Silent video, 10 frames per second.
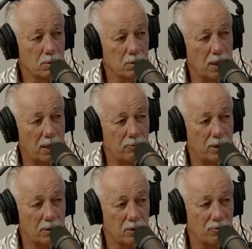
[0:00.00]
caved
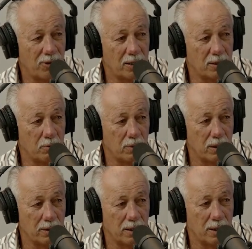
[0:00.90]
one's face in with
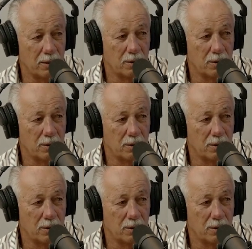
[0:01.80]
it, you know.